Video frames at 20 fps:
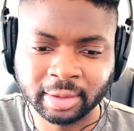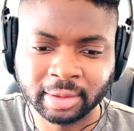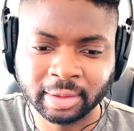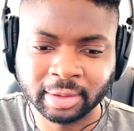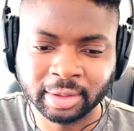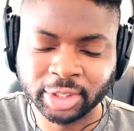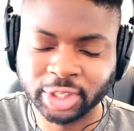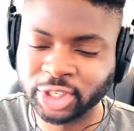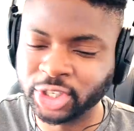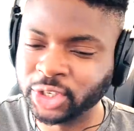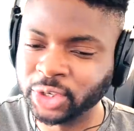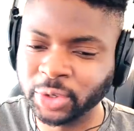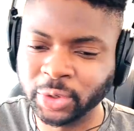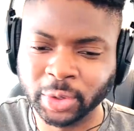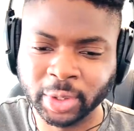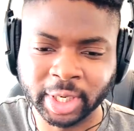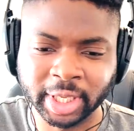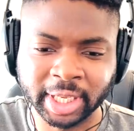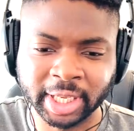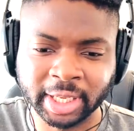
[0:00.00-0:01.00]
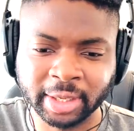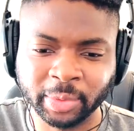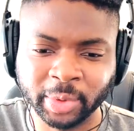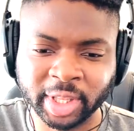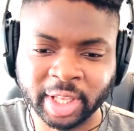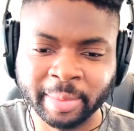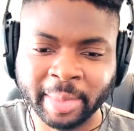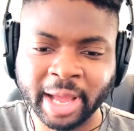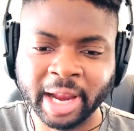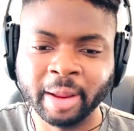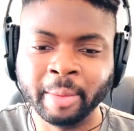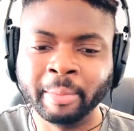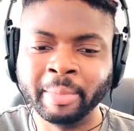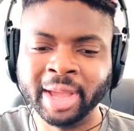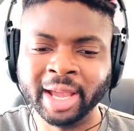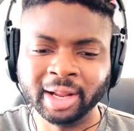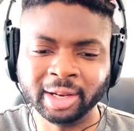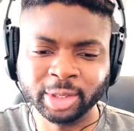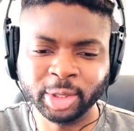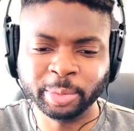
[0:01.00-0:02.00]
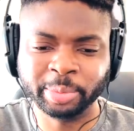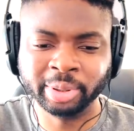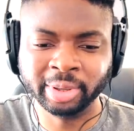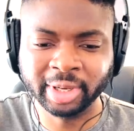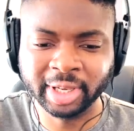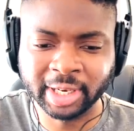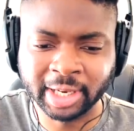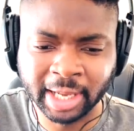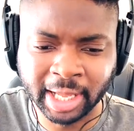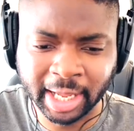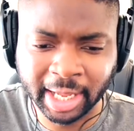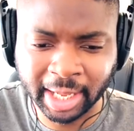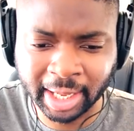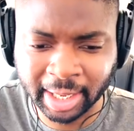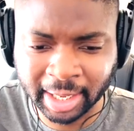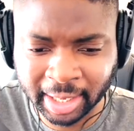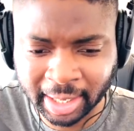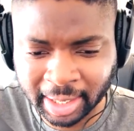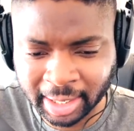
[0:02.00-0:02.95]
Surely. With the amount of metal you put in there.